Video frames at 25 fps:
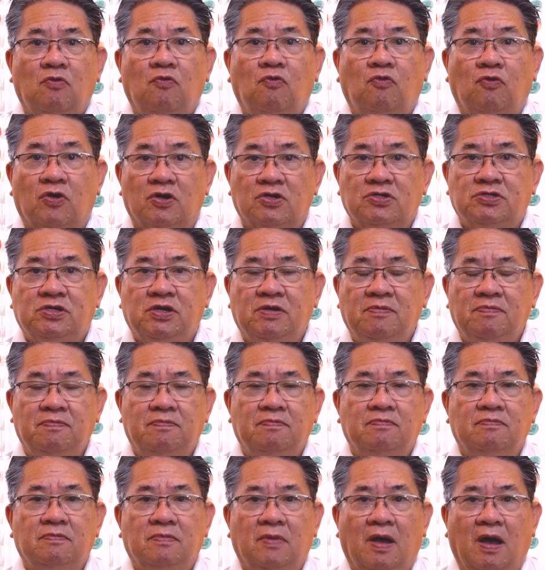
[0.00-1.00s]
worship,
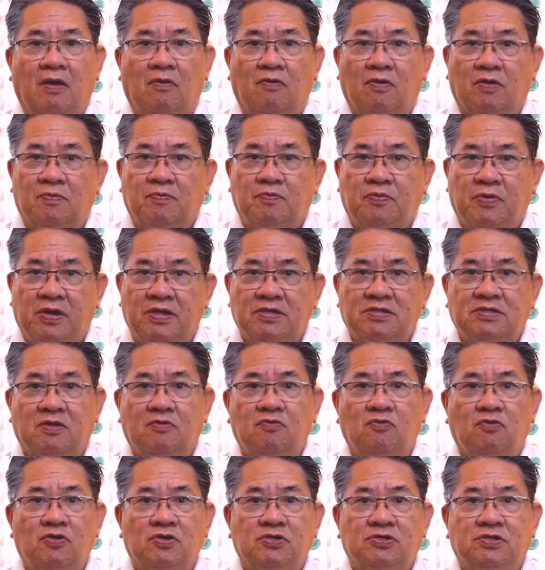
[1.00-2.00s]
our praise
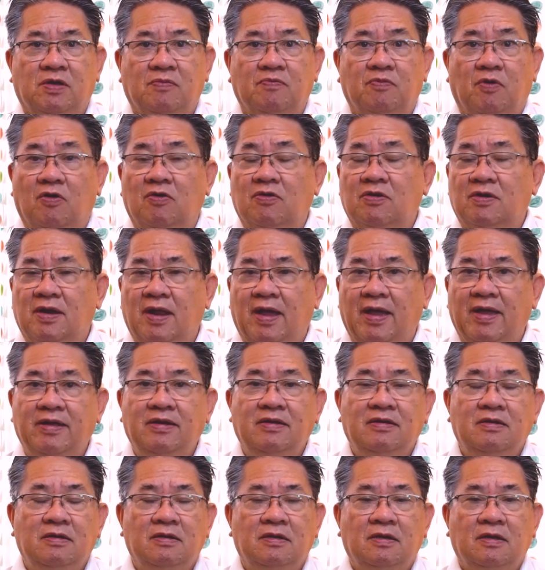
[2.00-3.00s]
and worship
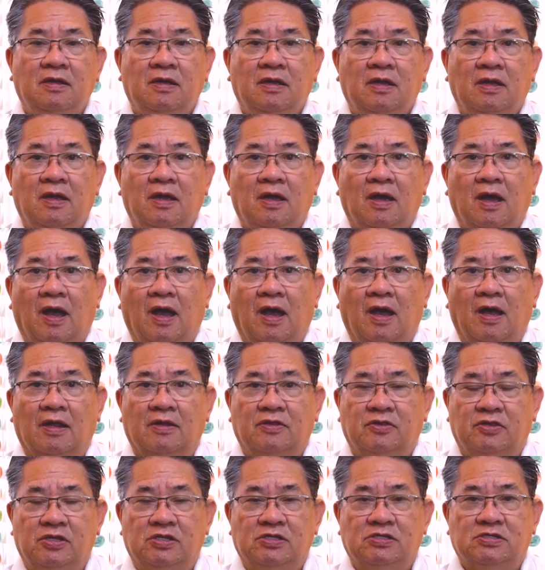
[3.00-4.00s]
online,
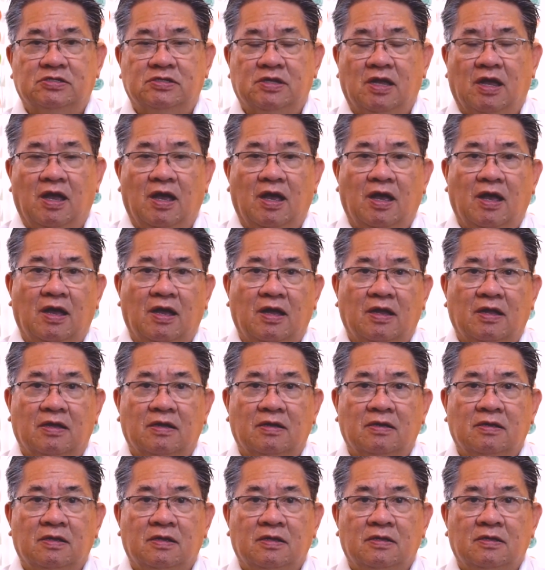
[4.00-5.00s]
uh, this
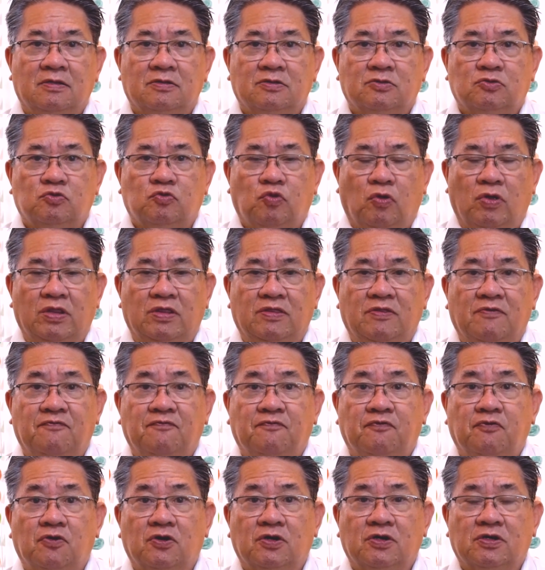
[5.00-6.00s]
uh,
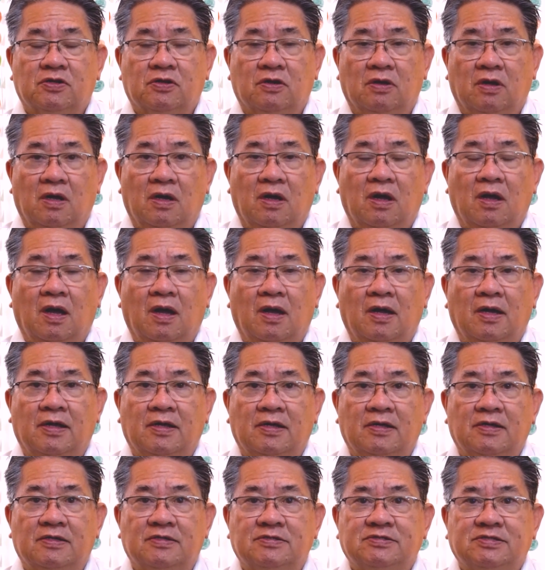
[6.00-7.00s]
twenty-fourth
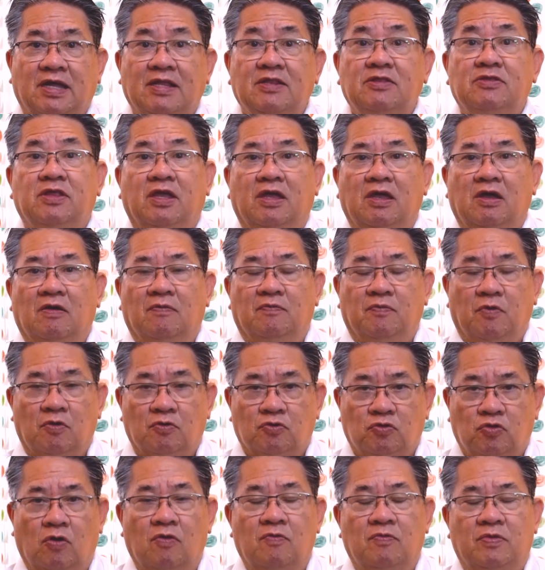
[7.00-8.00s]
uh, Sunday of
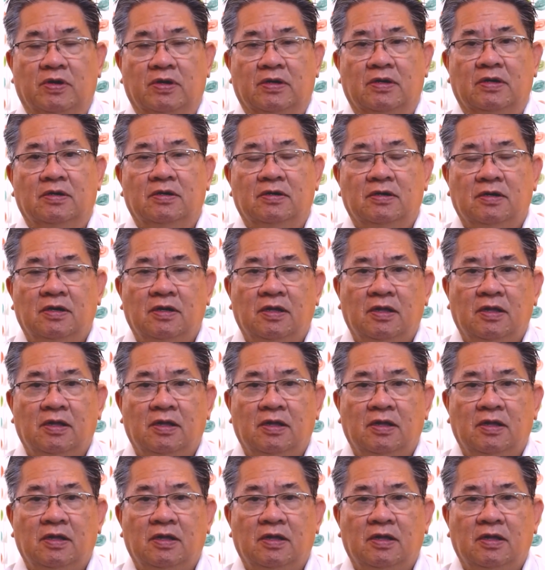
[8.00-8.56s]
October.